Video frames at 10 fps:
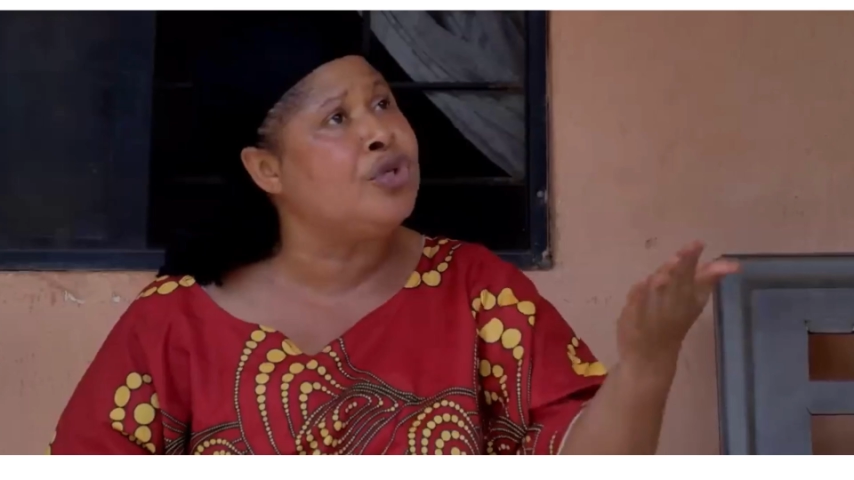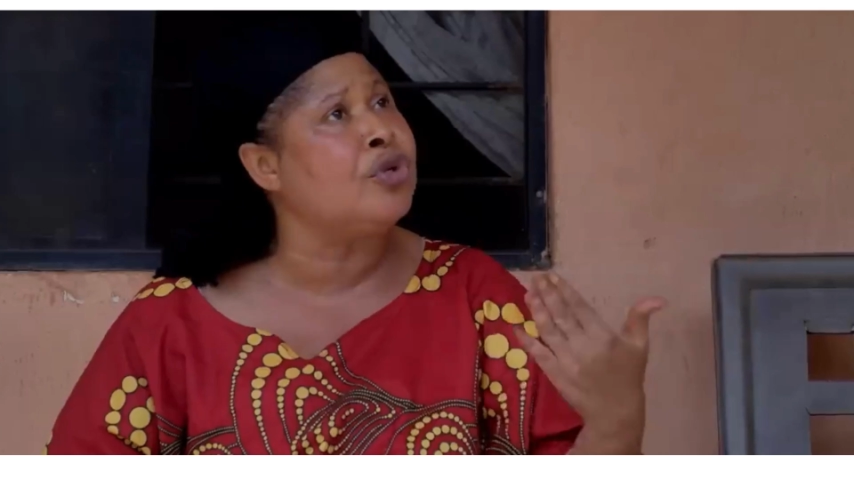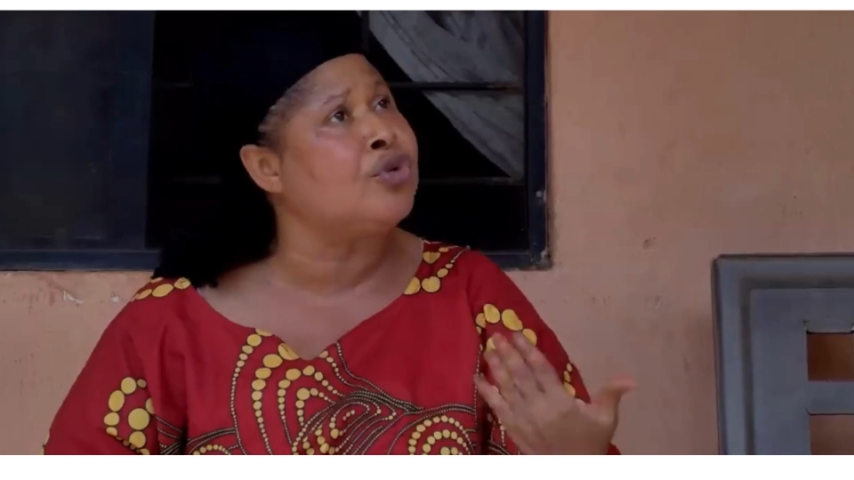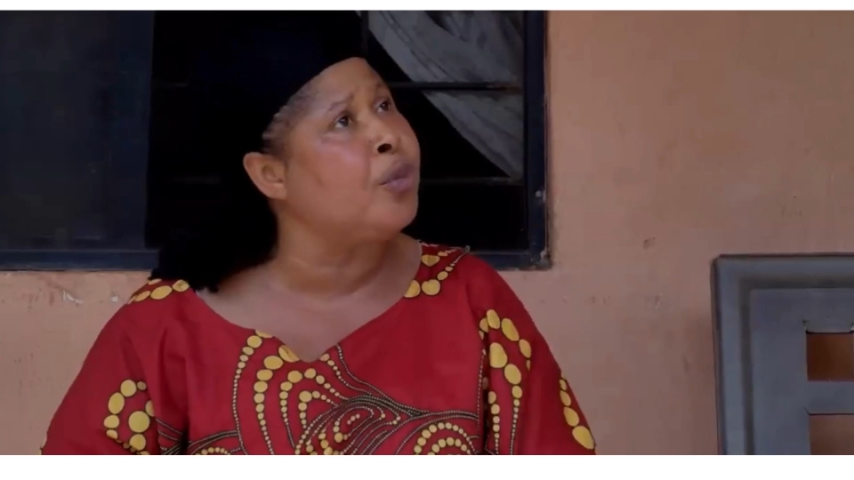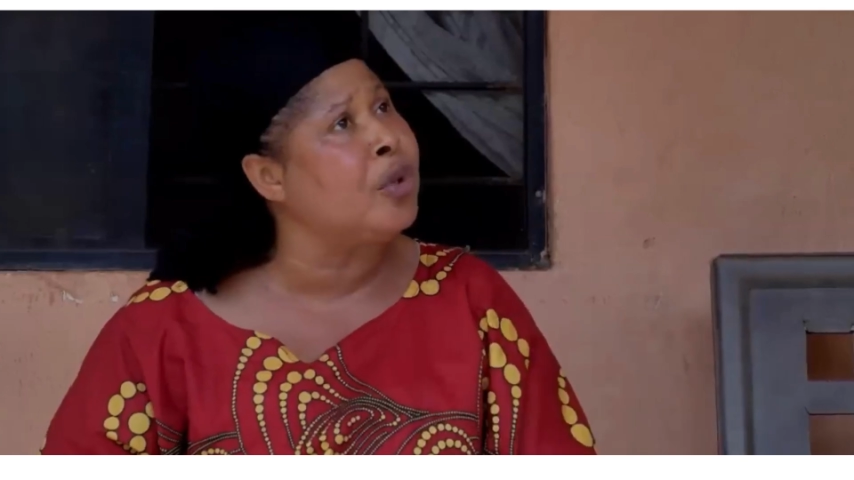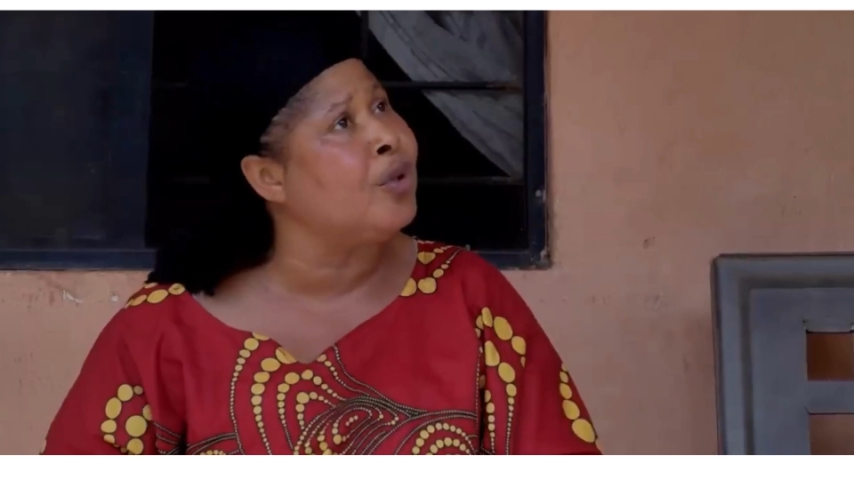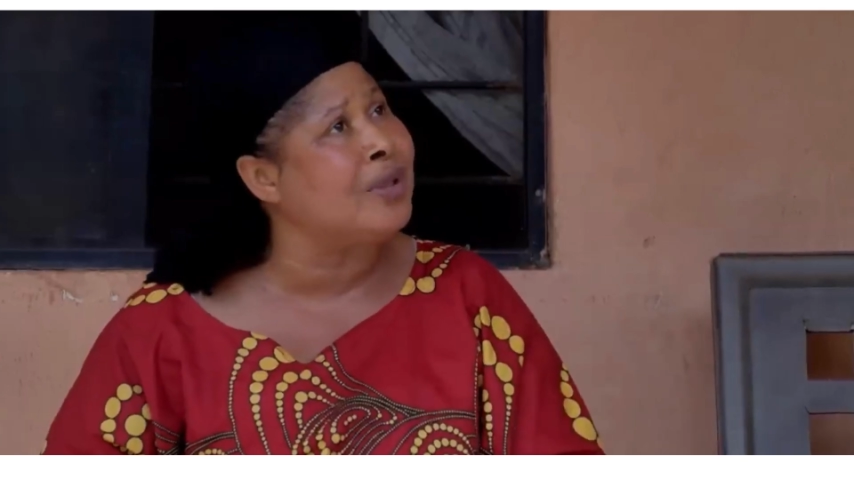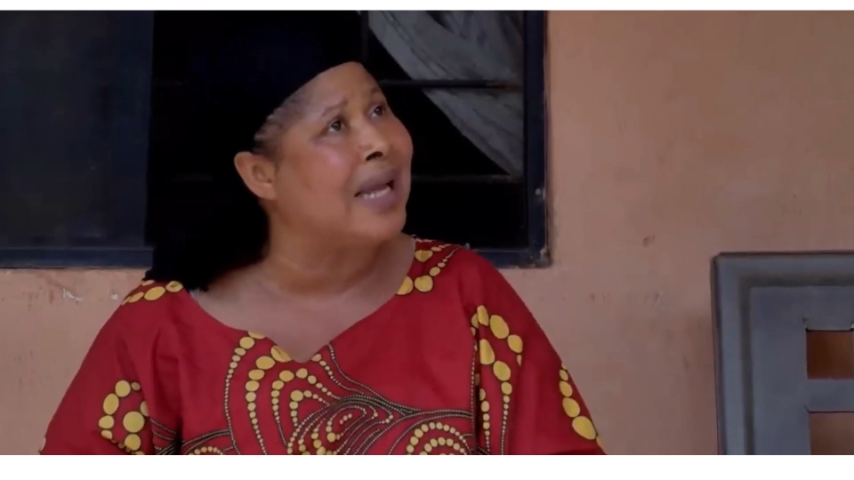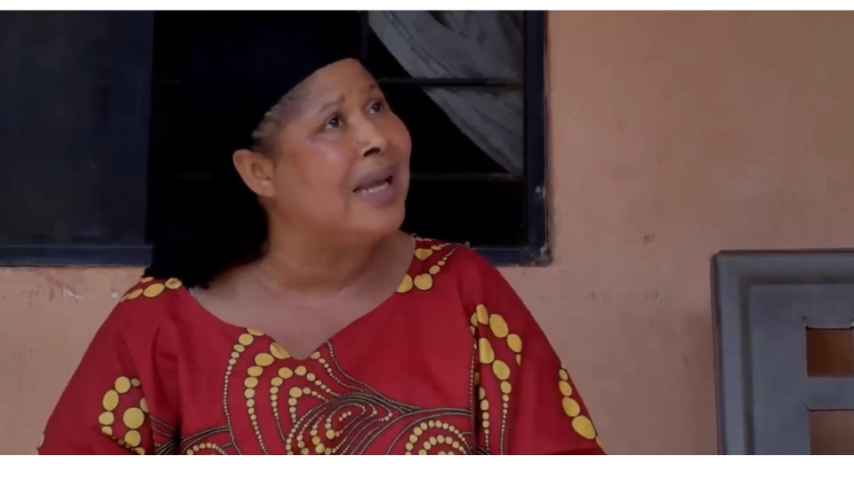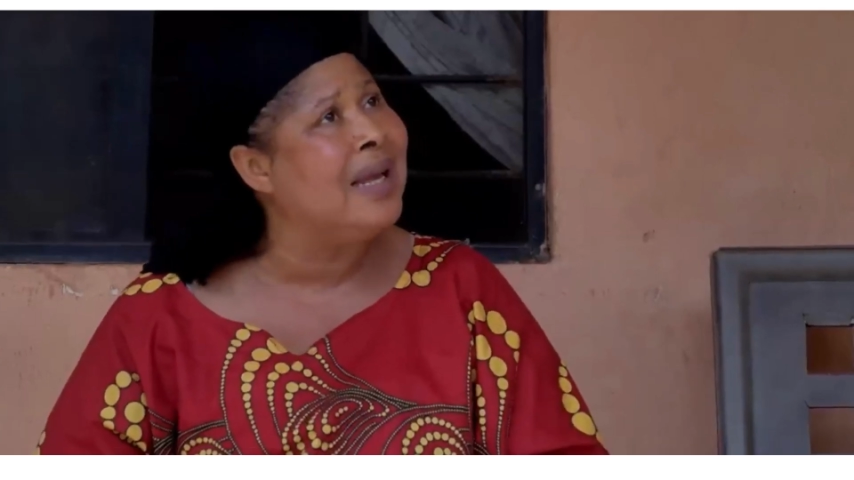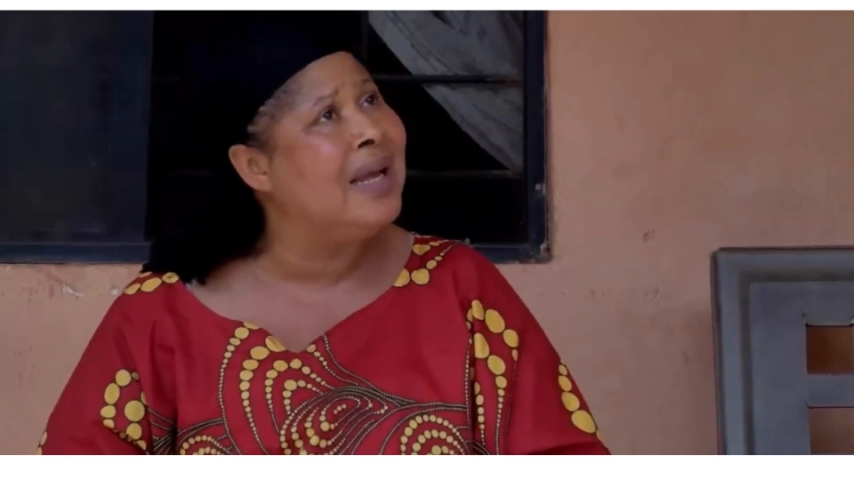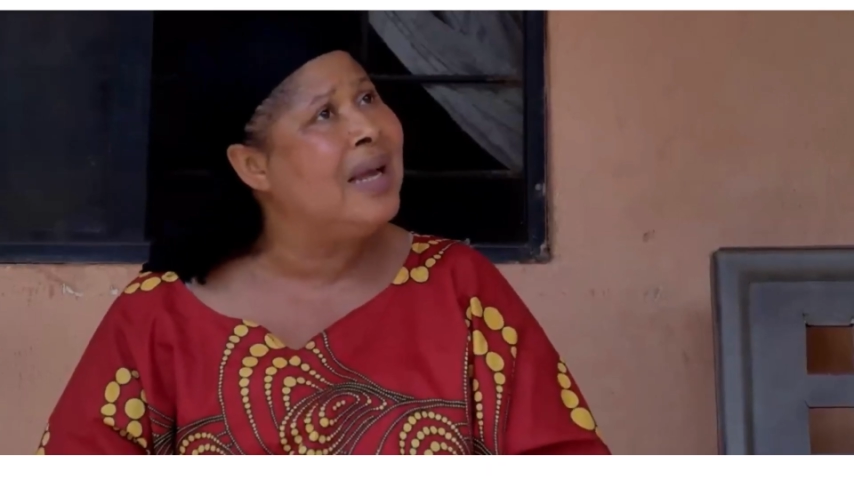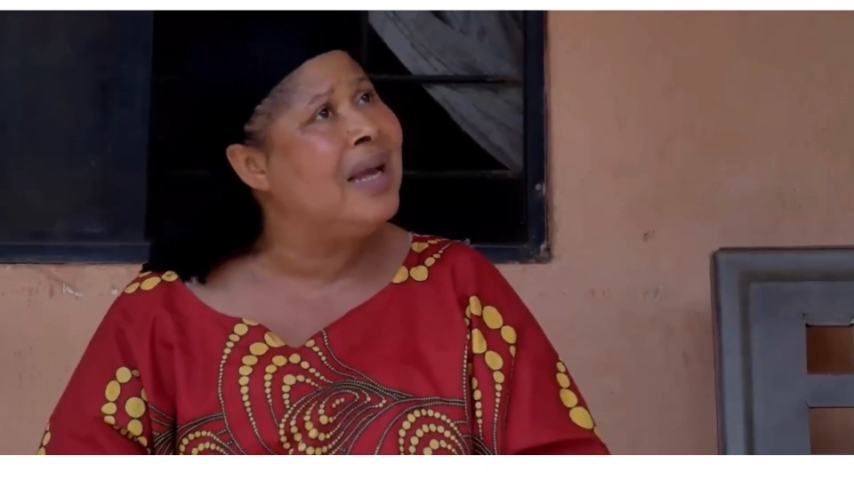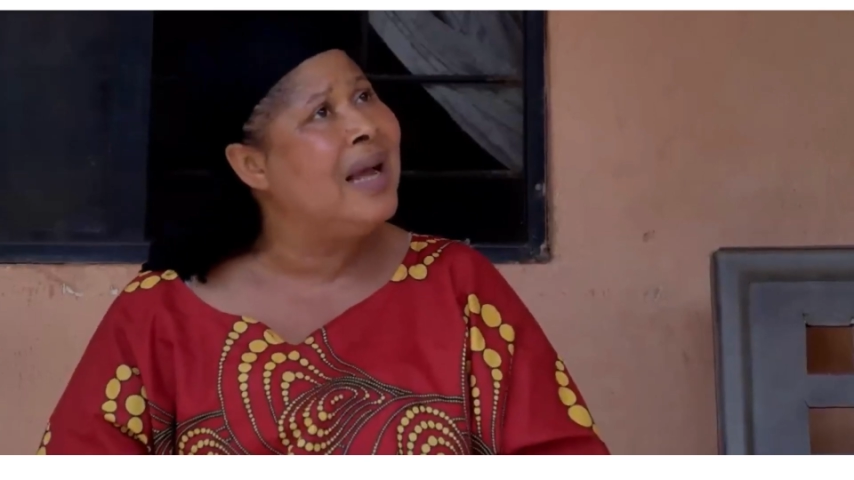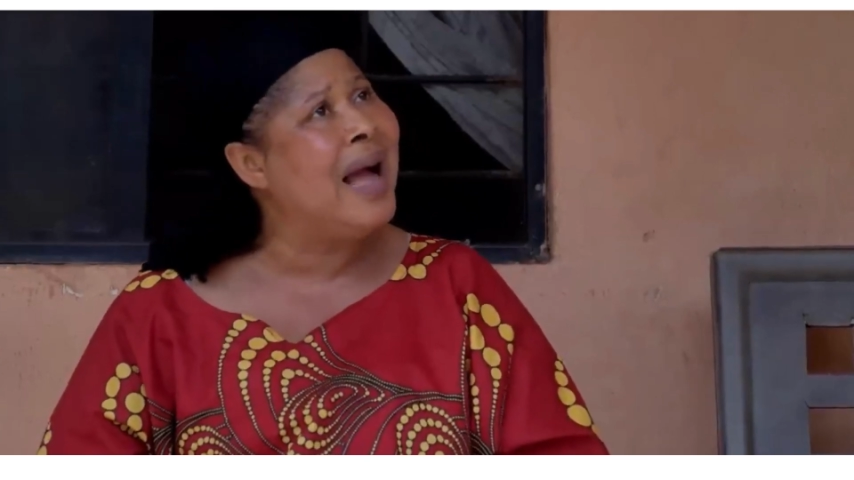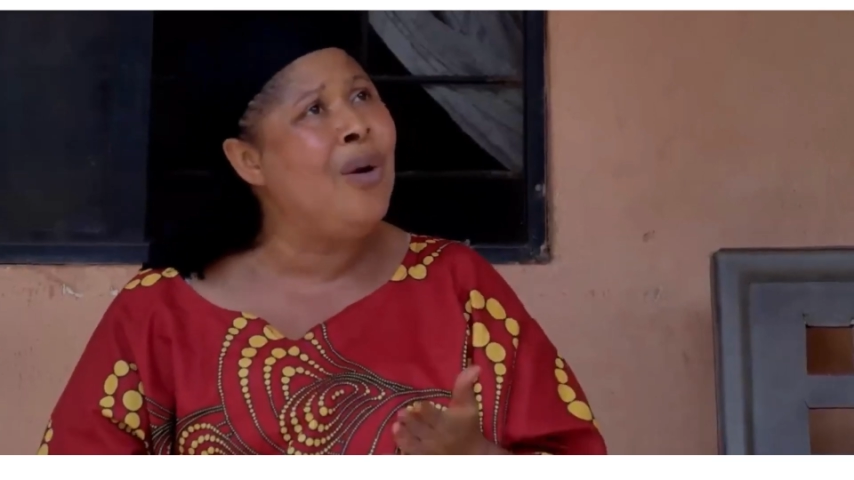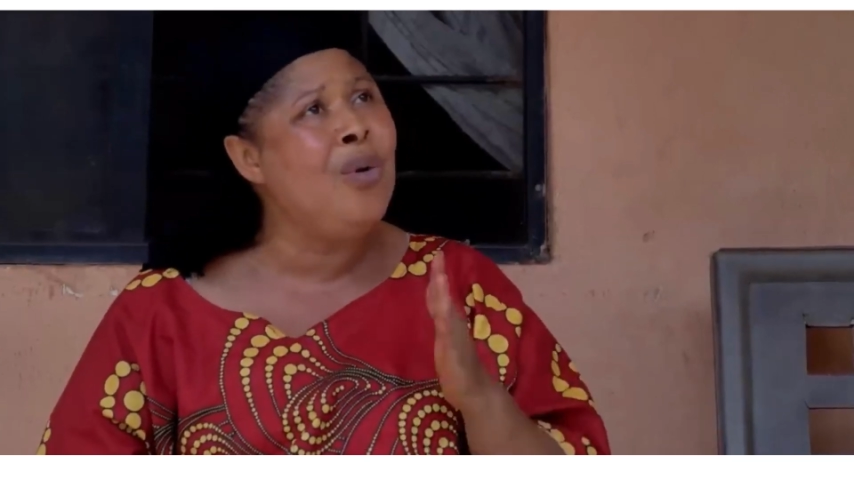your stubborn daughter. Her